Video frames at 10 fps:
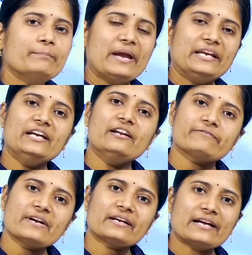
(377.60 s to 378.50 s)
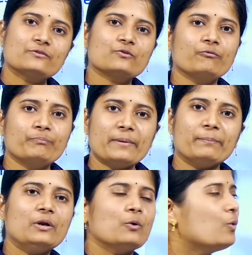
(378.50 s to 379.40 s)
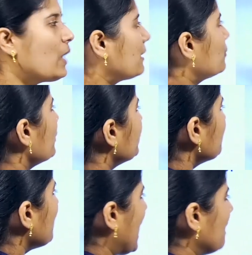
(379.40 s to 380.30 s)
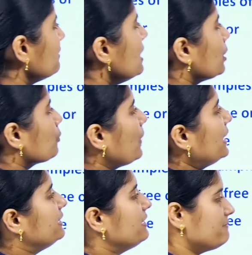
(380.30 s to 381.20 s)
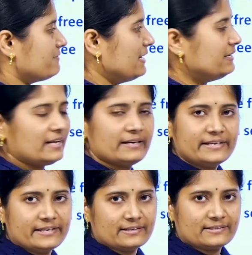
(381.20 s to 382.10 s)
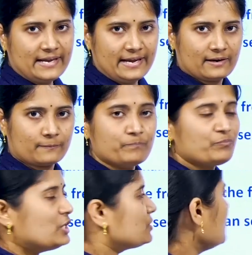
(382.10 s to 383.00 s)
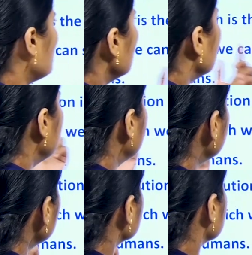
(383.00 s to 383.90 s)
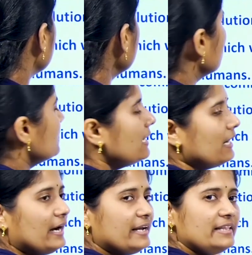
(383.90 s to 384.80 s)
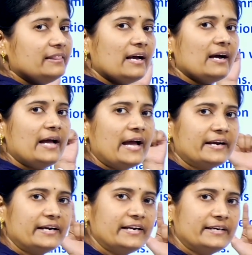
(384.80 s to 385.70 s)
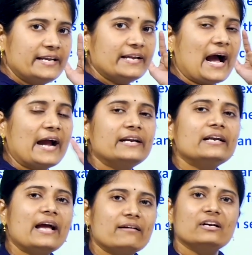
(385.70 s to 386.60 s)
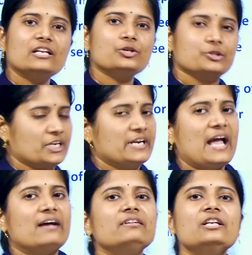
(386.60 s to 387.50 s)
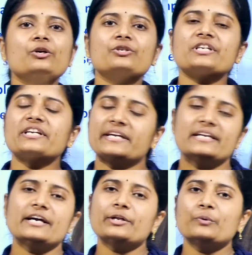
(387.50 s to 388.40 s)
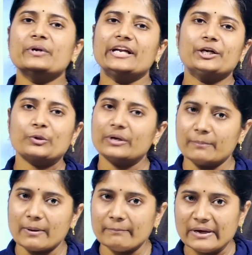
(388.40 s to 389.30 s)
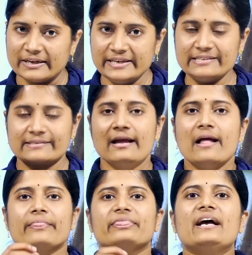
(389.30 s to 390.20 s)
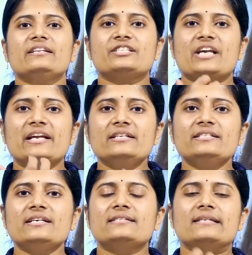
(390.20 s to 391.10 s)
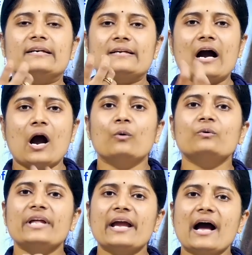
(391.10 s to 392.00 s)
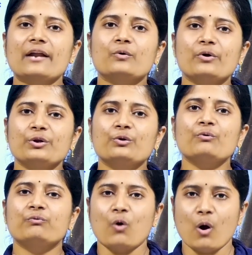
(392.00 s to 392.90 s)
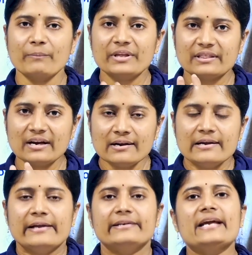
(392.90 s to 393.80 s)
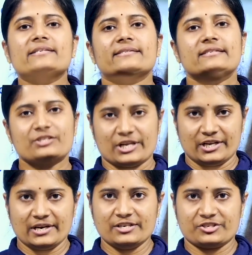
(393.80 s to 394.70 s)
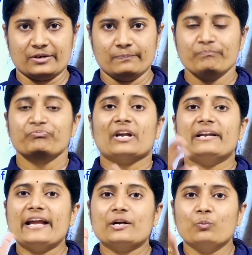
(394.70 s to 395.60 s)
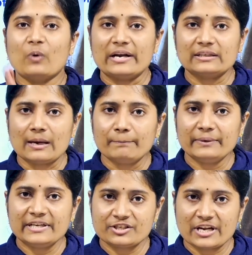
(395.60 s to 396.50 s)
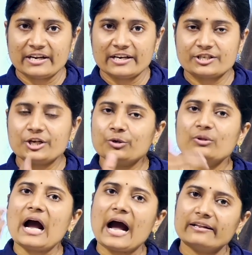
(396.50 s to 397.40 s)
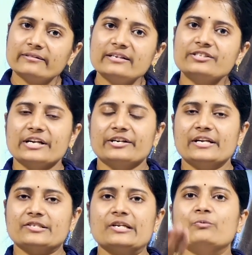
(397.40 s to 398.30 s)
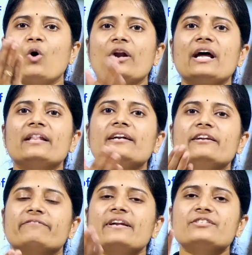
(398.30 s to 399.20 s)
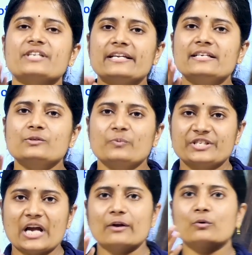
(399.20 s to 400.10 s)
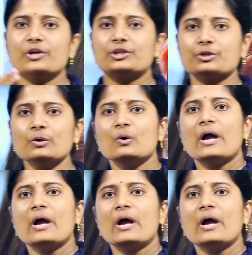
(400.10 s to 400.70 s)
many different kinds of people who are going to have quite different ears here. So if you see in the heredity and evolution here you need to remember is the changes that how they are going to form in the next generation. Like one complete generation to the another generation, what are the different changes which are going to